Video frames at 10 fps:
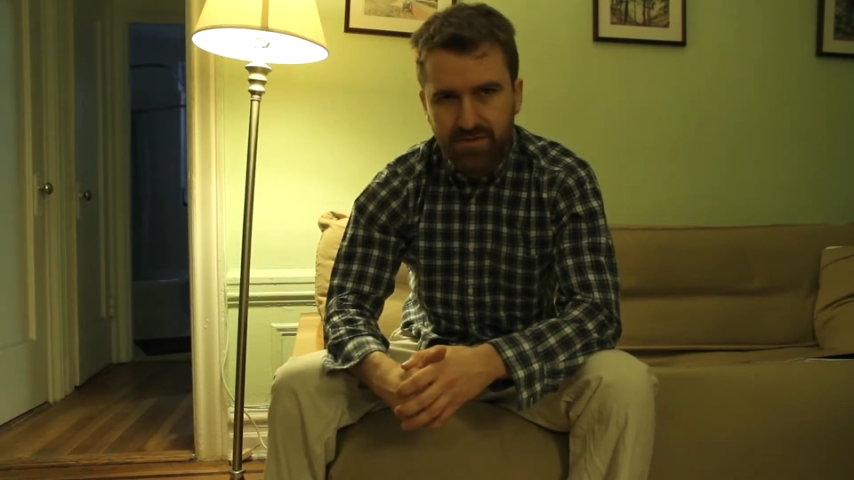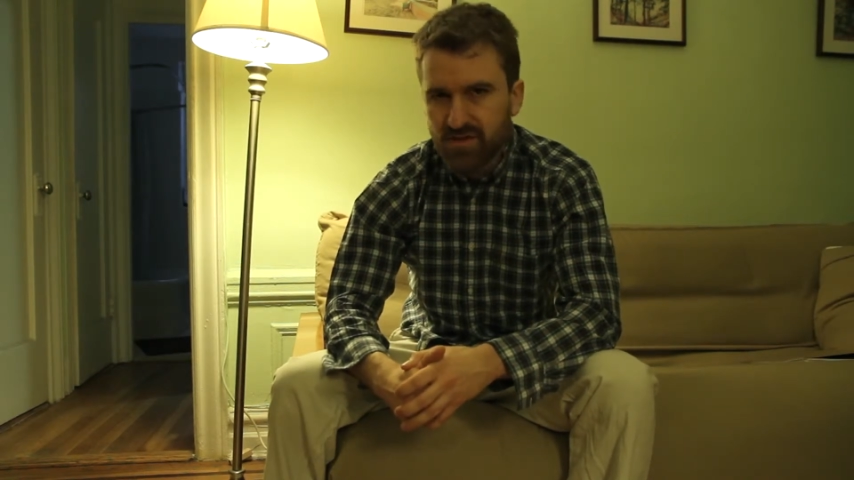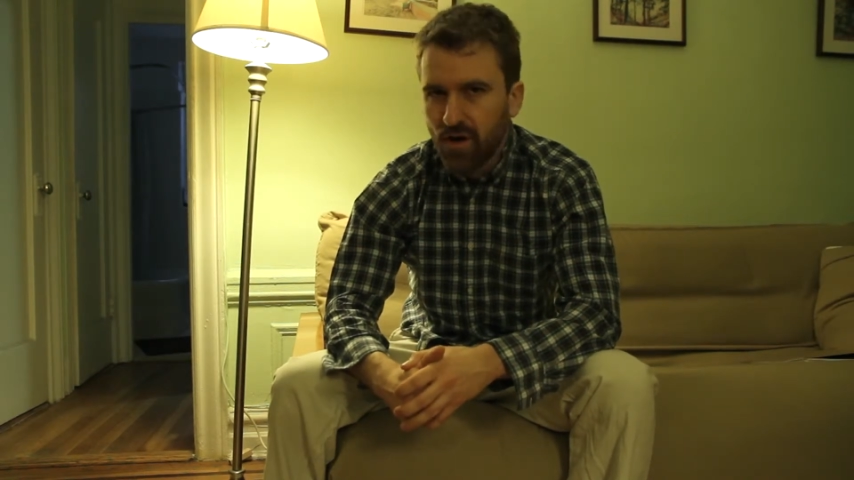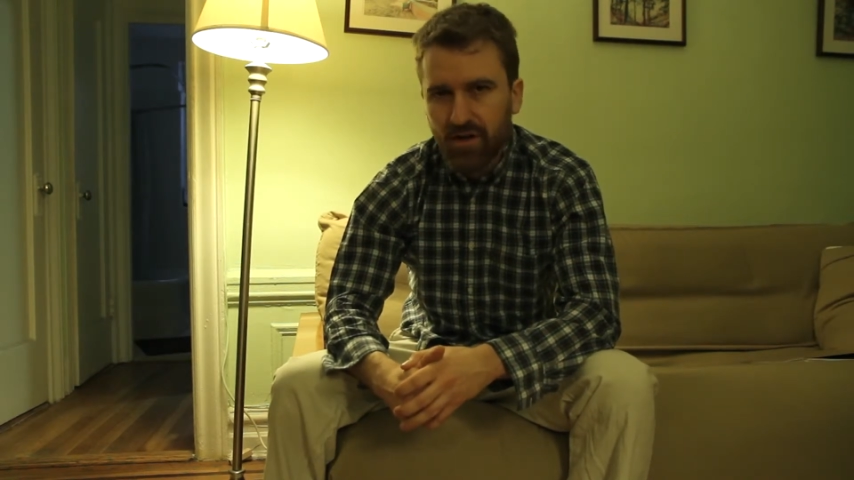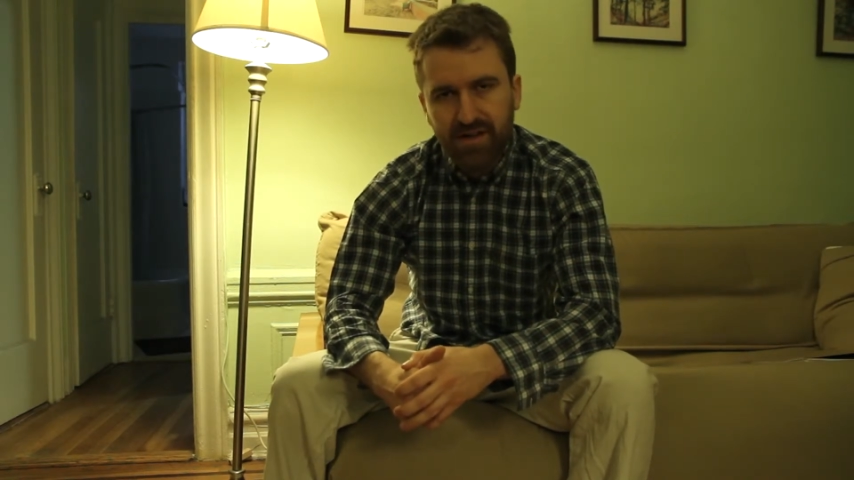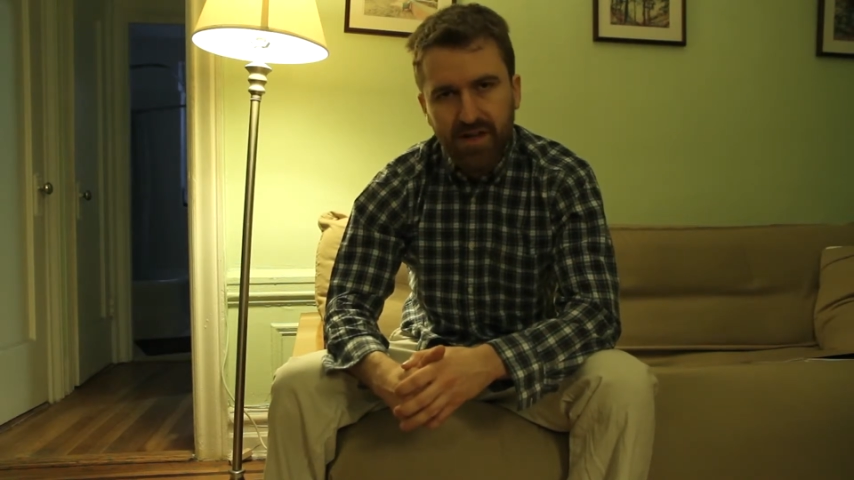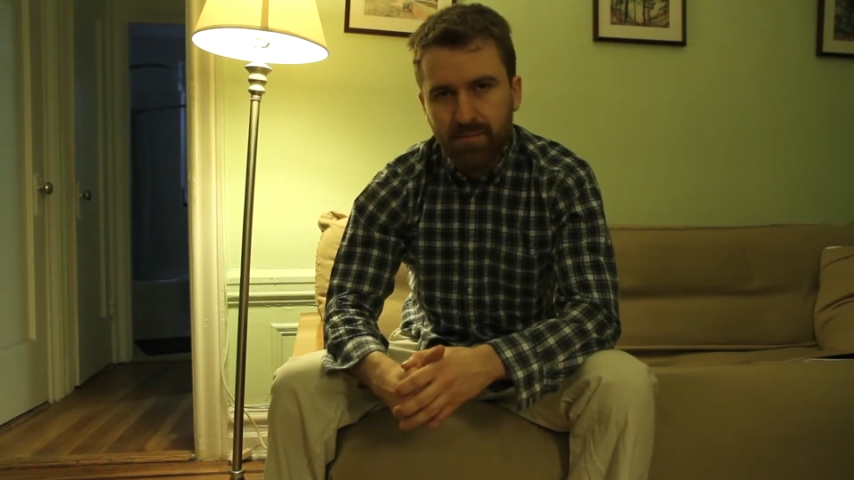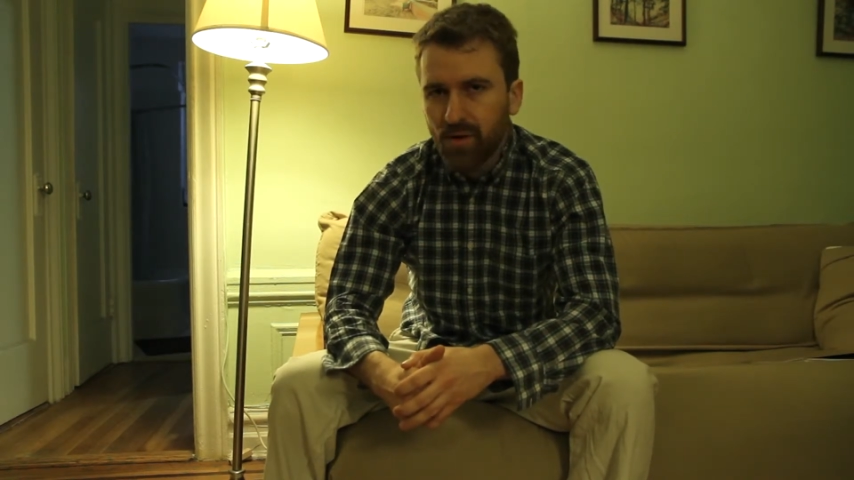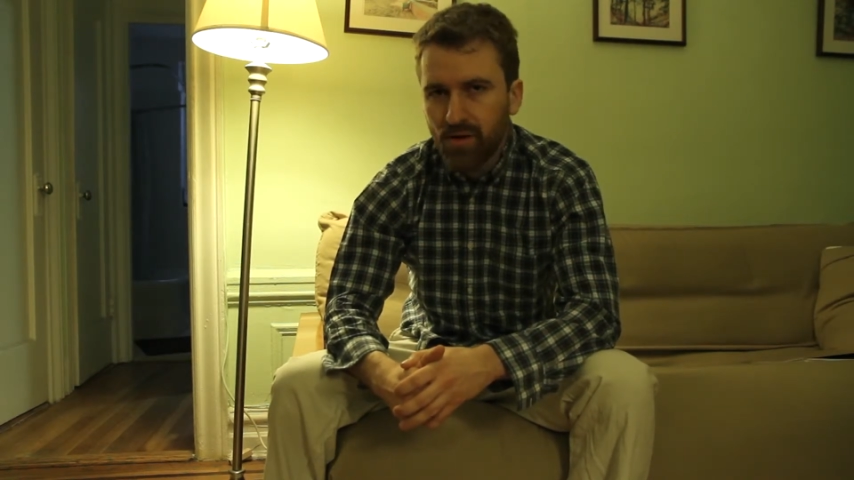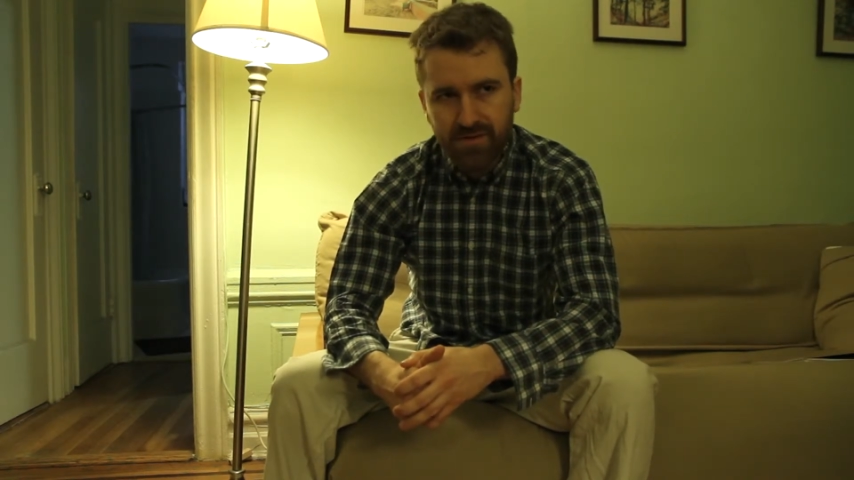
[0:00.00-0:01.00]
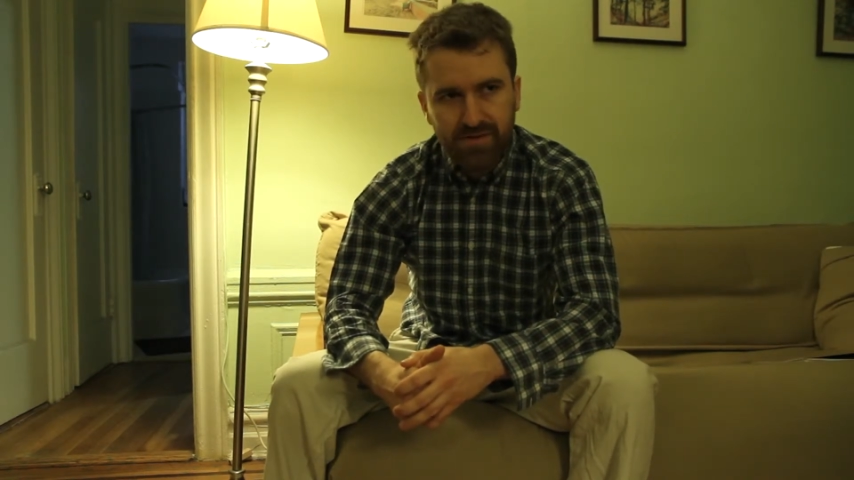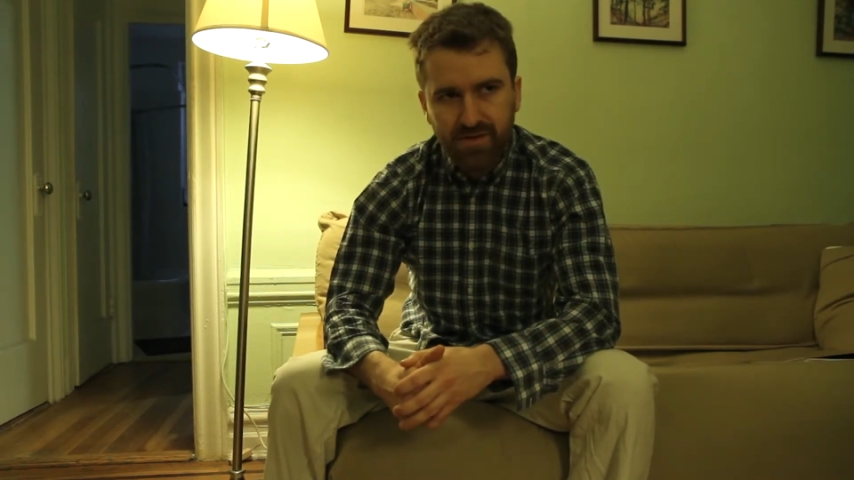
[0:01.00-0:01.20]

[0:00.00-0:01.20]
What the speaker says: dark impulse